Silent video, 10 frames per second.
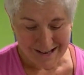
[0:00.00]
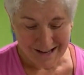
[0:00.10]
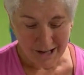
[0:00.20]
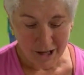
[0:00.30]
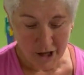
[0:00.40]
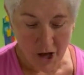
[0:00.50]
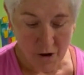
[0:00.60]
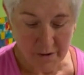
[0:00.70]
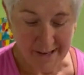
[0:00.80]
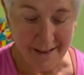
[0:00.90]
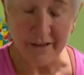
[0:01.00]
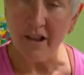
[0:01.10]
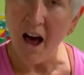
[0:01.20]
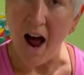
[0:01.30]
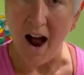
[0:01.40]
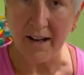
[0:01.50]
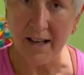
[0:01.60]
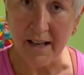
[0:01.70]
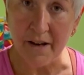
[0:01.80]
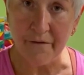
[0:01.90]
close and lock
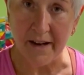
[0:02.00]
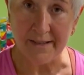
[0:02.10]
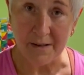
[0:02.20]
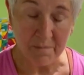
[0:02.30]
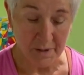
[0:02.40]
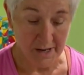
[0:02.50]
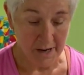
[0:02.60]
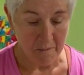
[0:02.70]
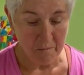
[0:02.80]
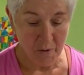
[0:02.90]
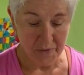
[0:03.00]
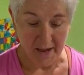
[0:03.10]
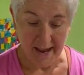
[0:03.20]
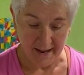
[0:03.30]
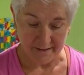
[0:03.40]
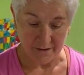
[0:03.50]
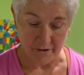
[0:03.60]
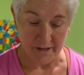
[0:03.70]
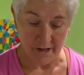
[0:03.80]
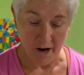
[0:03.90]
if I simply put the handle
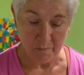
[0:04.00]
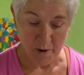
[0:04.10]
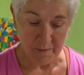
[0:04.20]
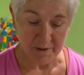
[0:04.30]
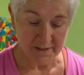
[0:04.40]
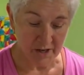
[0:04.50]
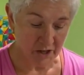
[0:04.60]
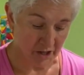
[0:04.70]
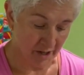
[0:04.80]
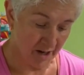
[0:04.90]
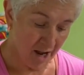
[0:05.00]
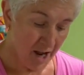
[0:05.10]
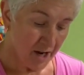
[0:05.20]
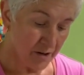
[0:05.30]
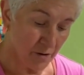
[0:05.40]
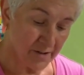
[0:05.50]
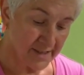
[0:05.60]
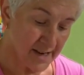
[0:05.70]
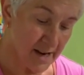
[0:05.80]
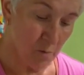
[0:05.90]
in an upright position. You'll
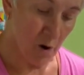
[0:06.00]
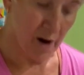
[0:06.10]
see where